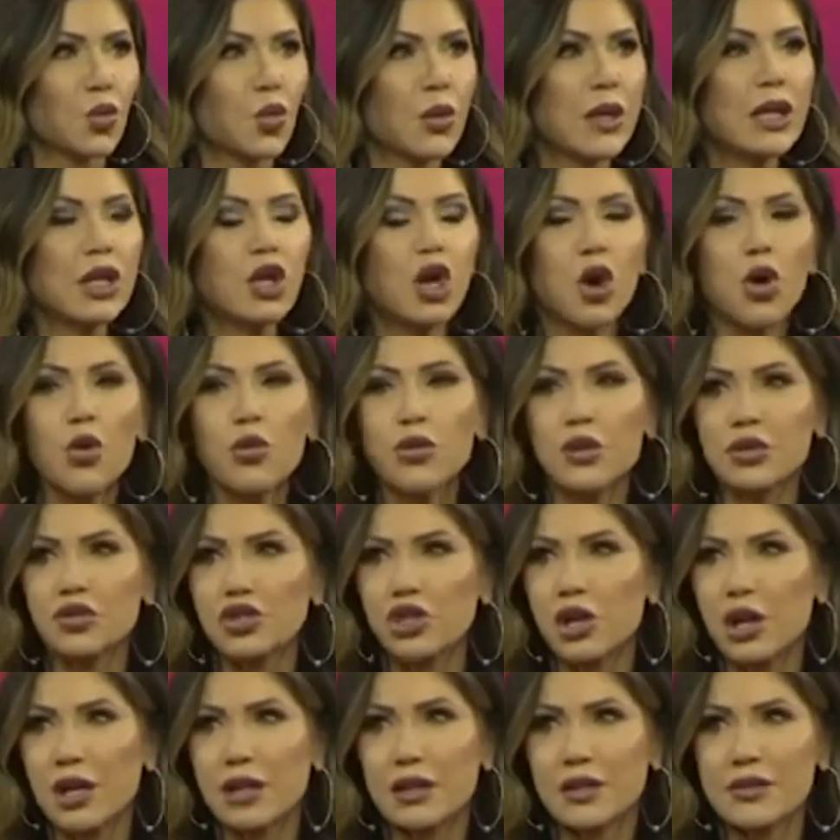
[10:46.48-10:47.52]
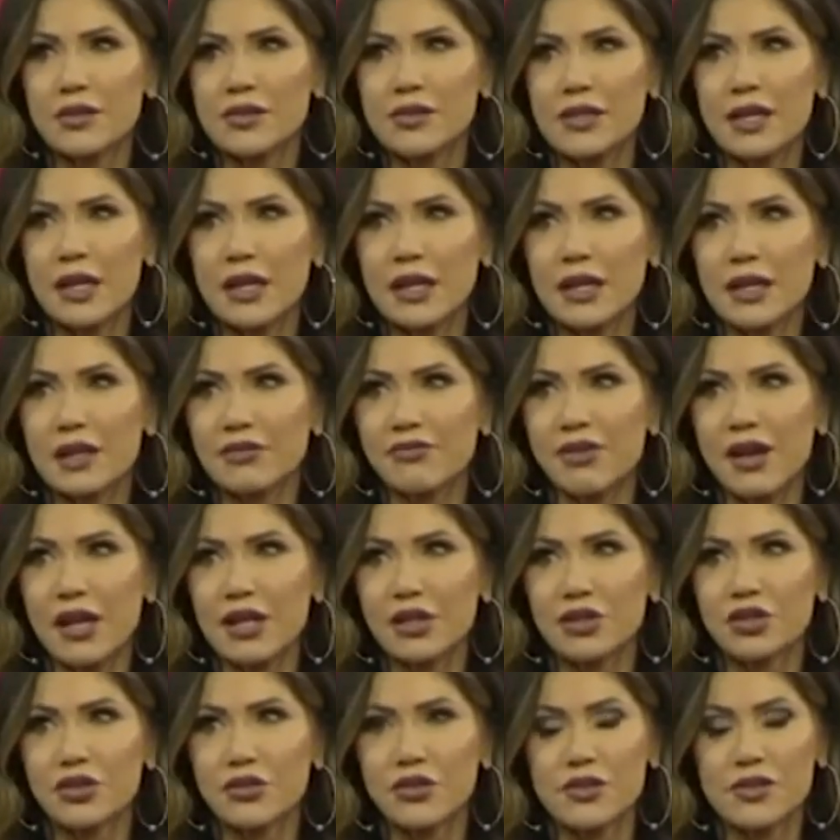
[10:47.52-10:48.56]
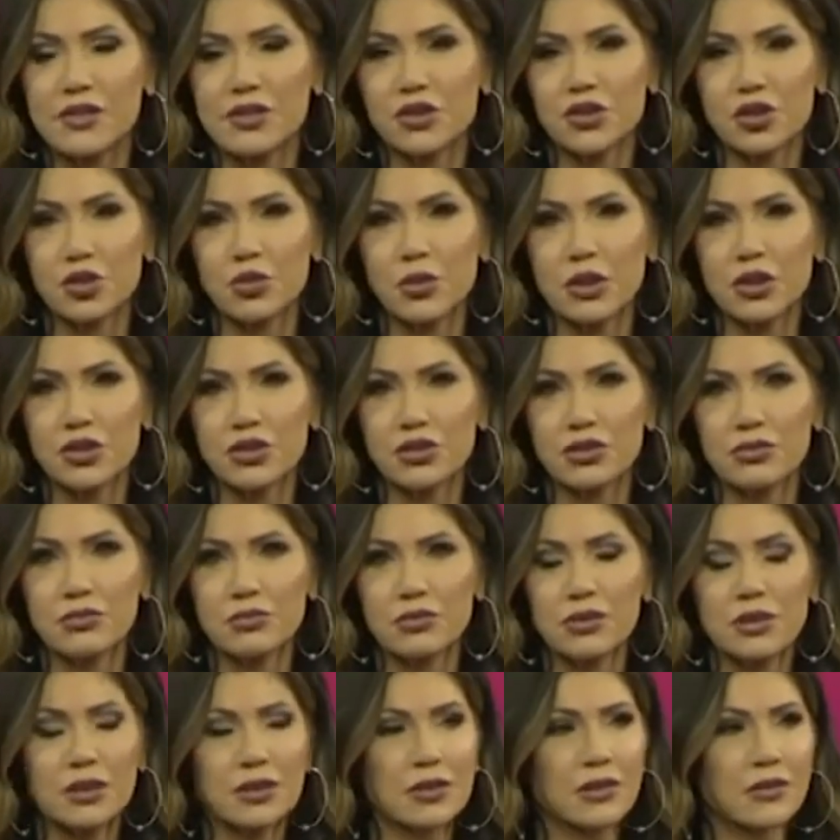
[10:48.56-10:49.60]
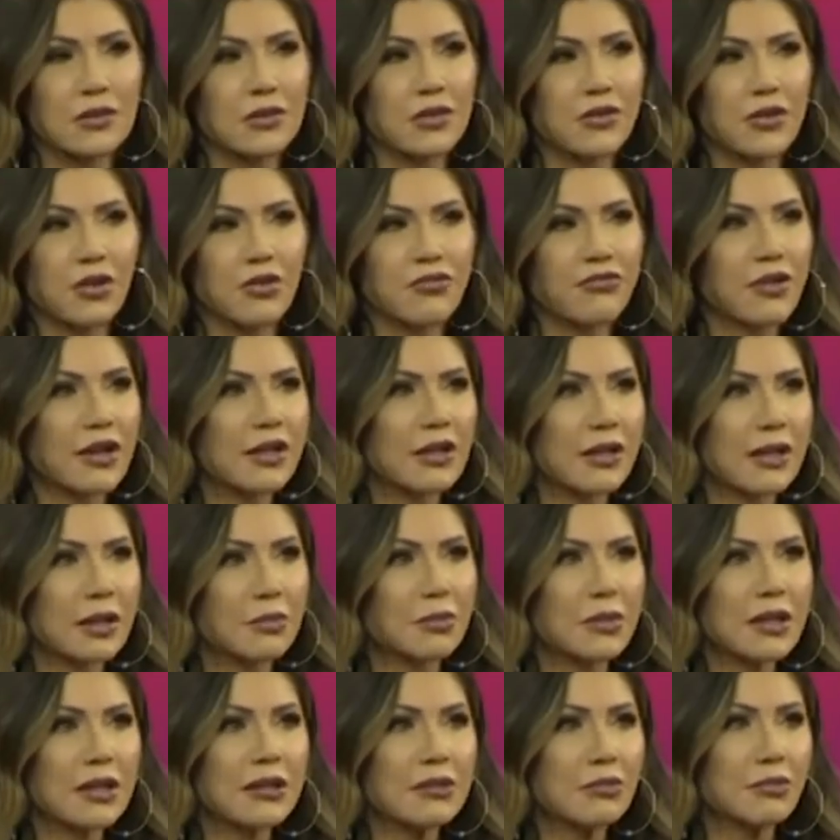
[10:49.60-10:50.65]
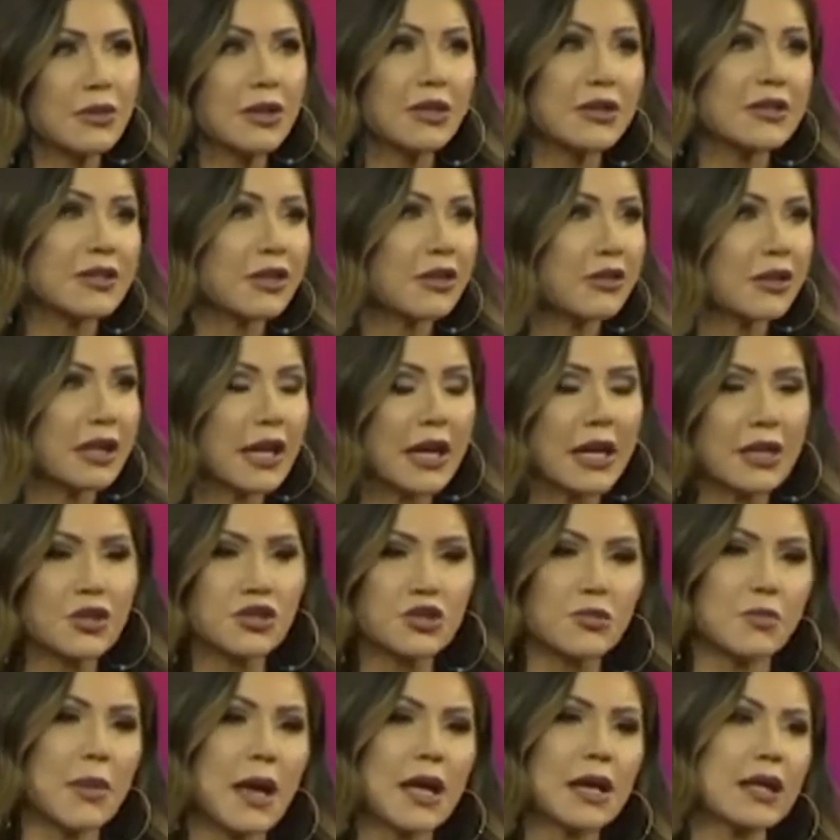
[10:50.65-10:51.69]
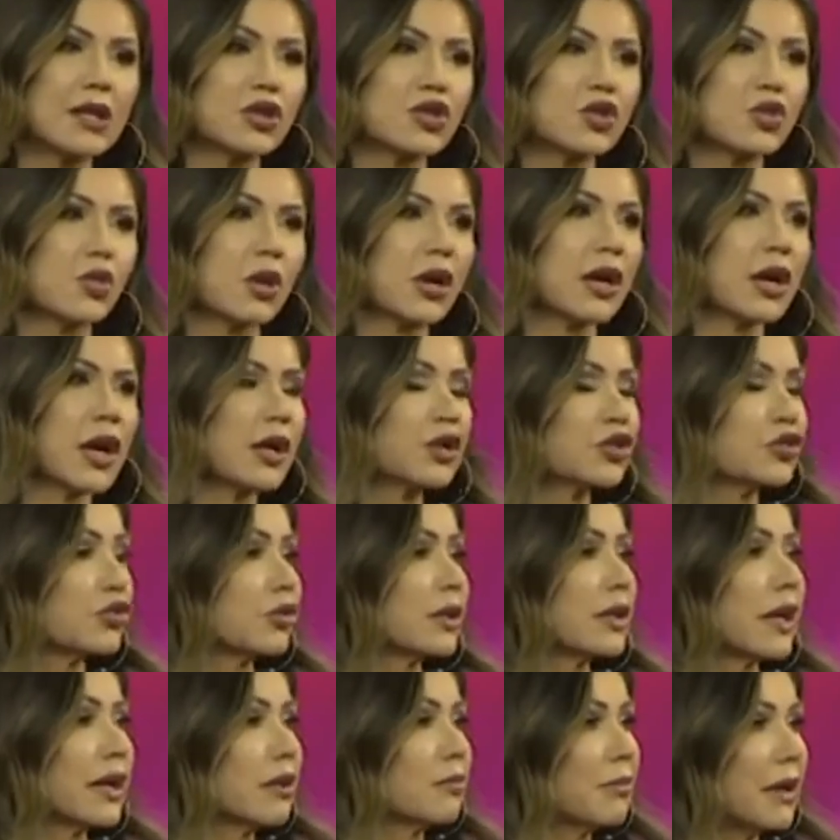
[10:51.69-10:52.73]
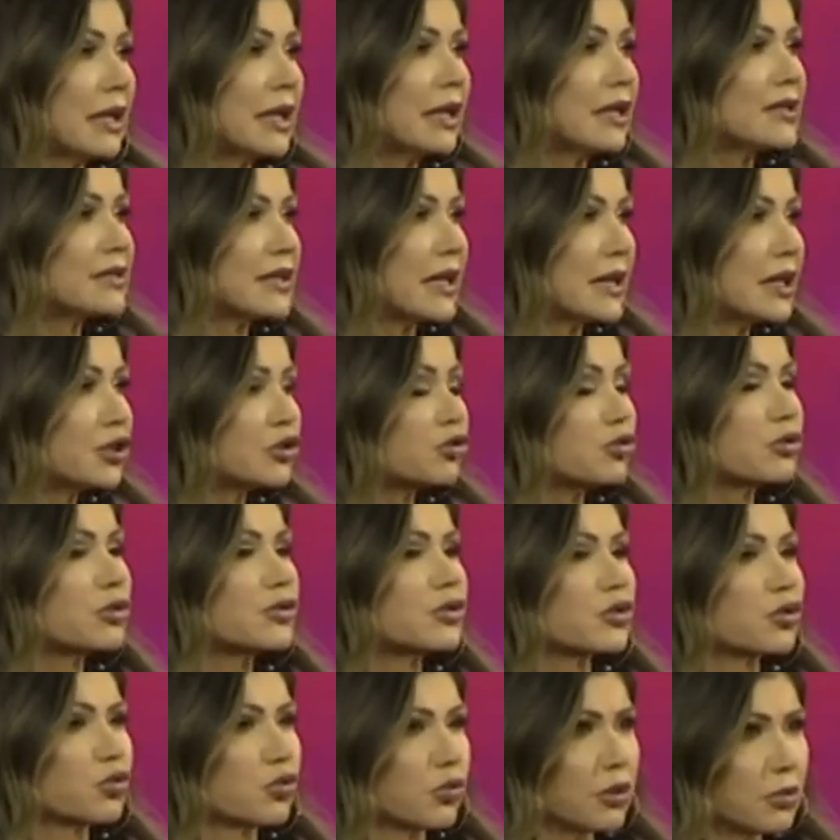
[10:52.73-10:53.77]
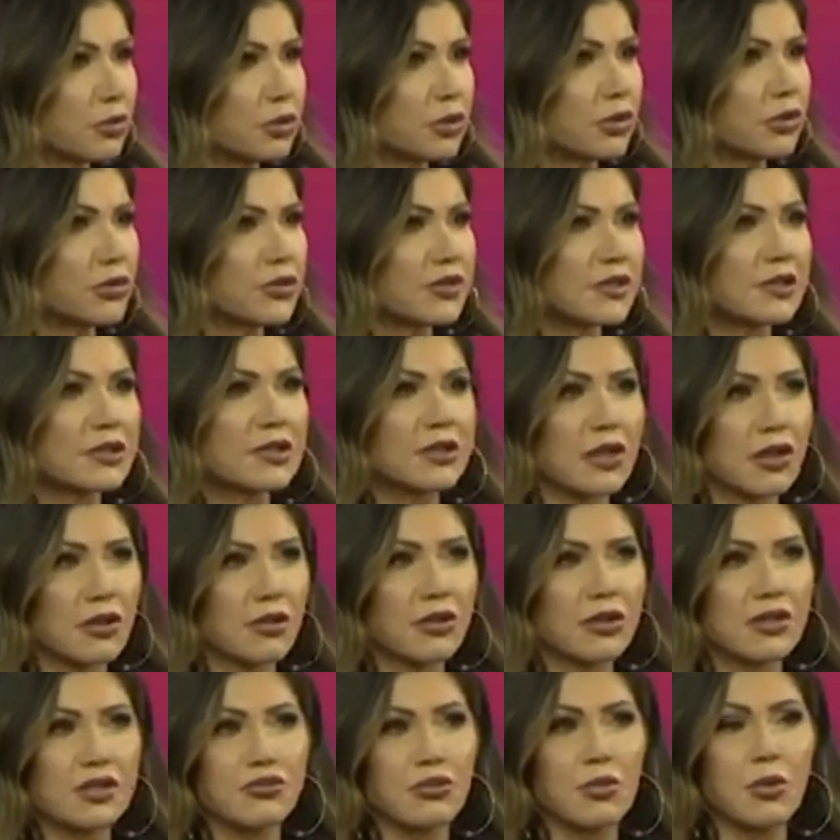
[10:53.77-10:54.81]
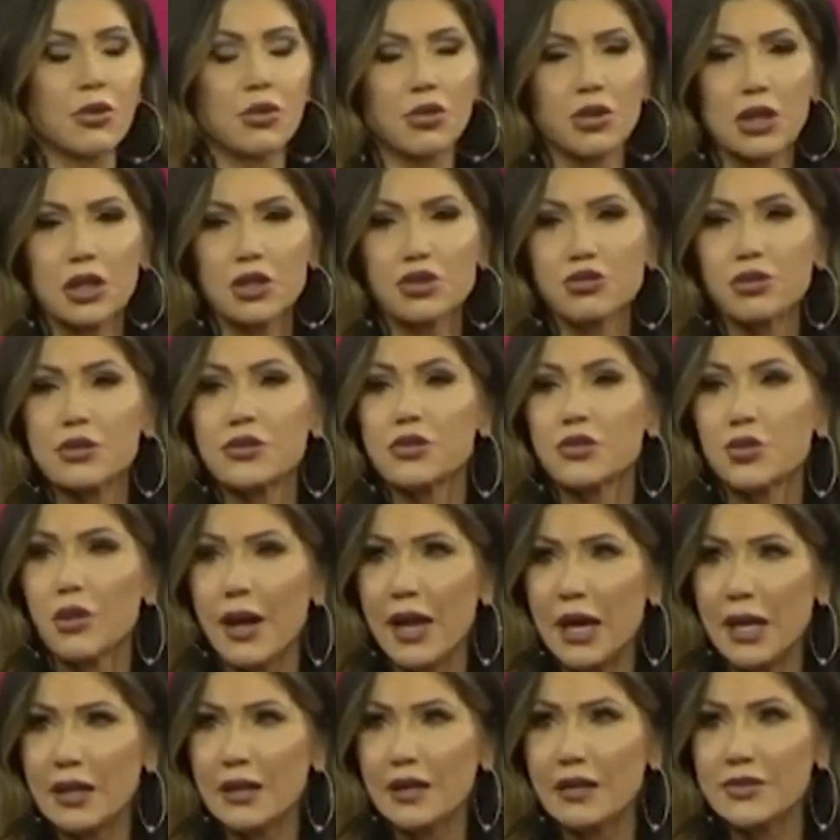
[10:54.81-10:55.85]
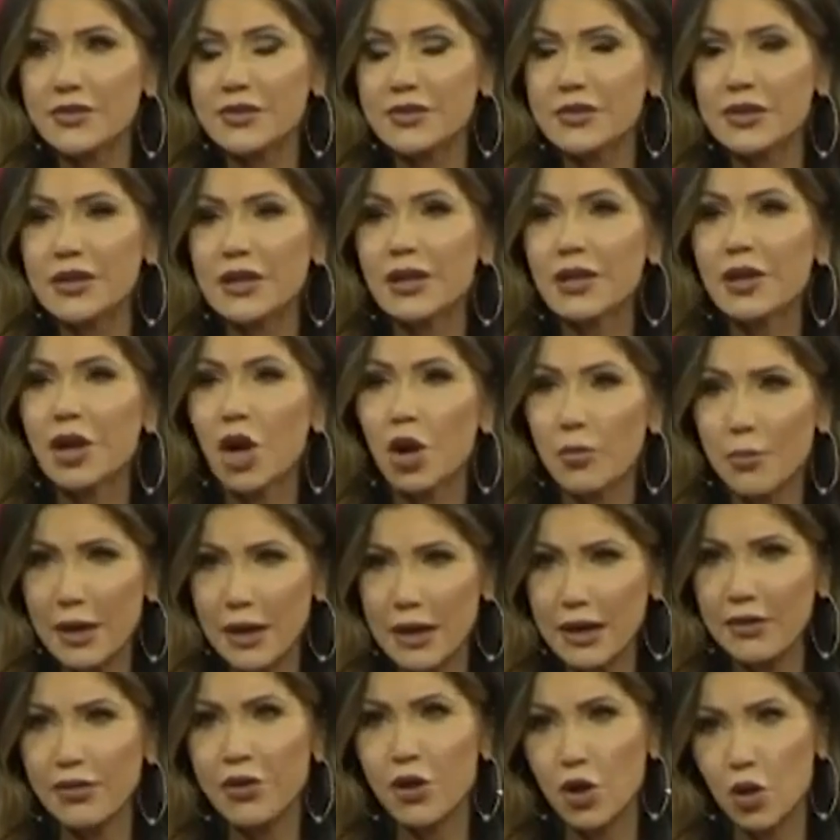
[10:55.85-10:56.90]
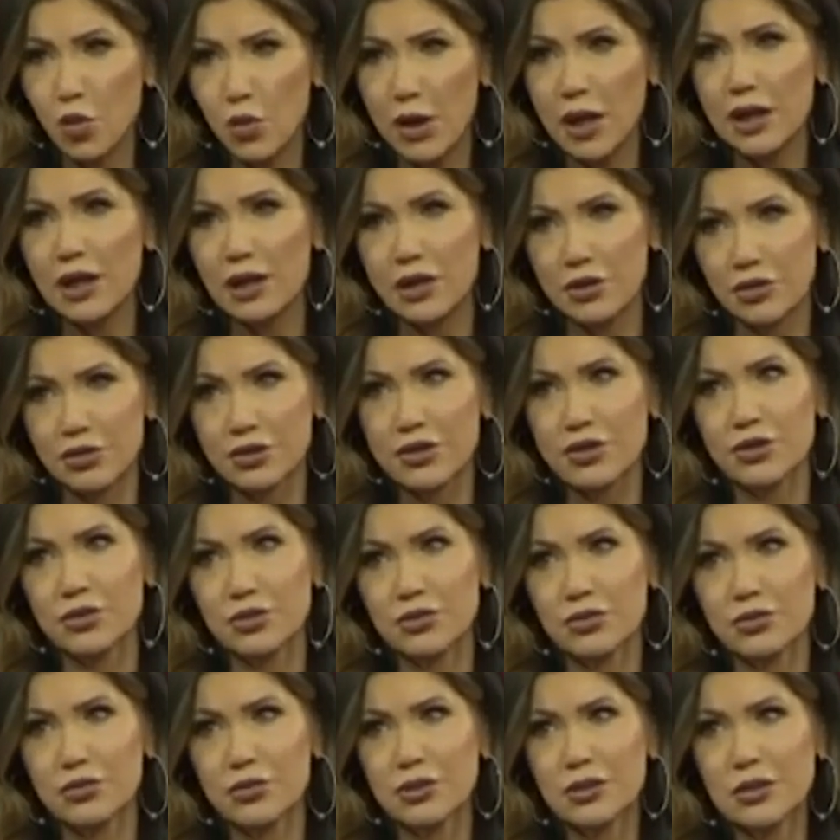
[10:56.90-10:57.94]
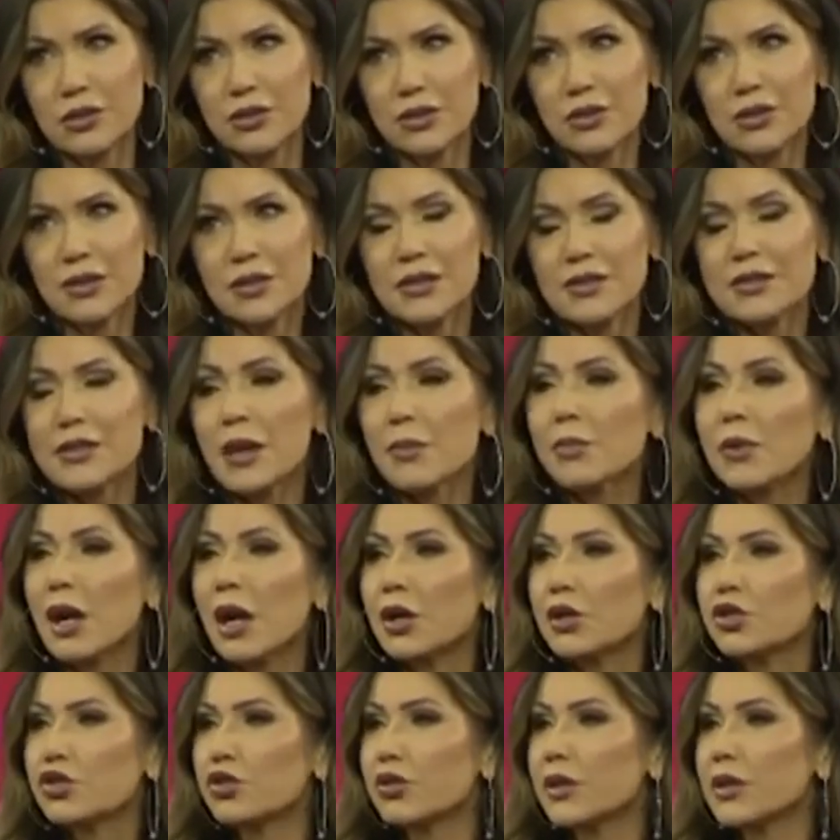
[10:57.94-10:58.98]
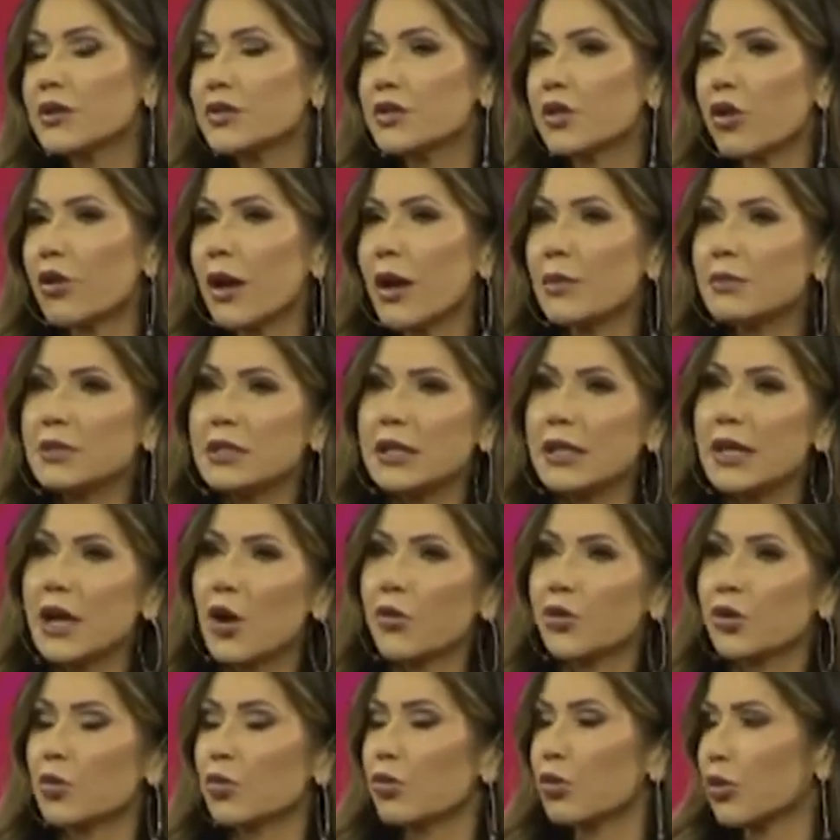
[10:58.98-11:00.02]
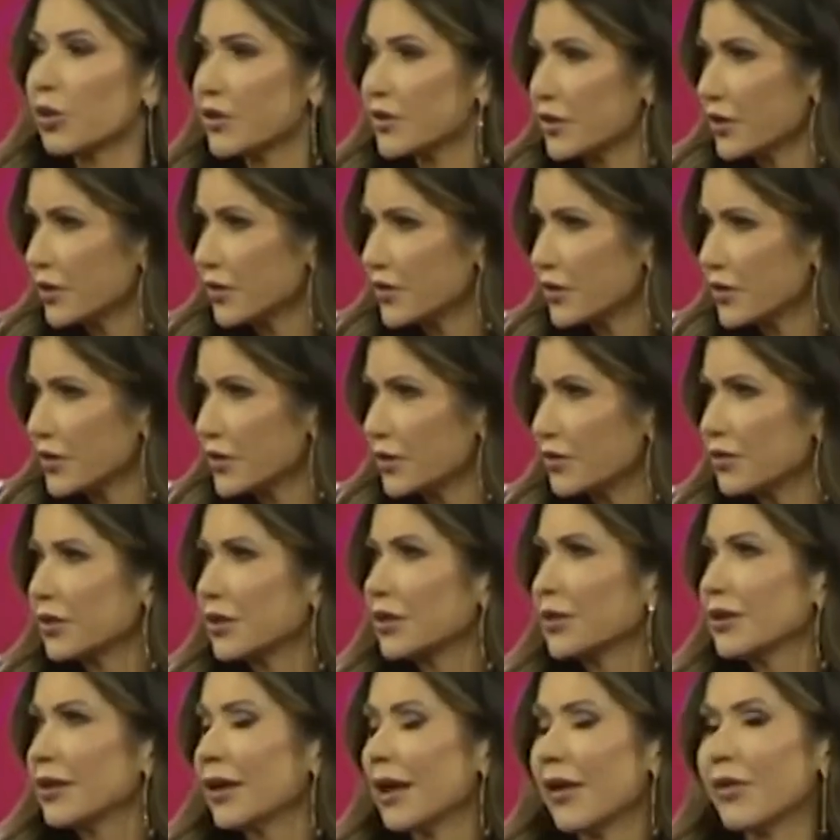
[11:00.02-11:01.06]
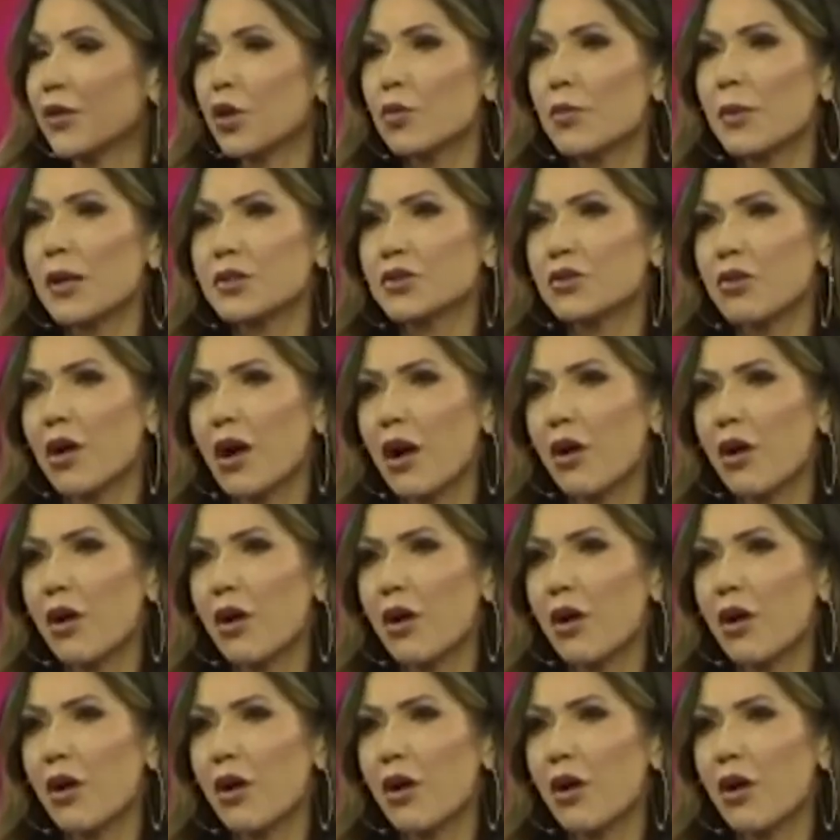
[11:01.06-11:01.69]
We know that China is taking advantage of the situation, that they're funneling military-aged men into our country, and many dangerous criminals and terrorists from other countries who hate us are making their way here, too. Some countries are emptying out their prisons and their mental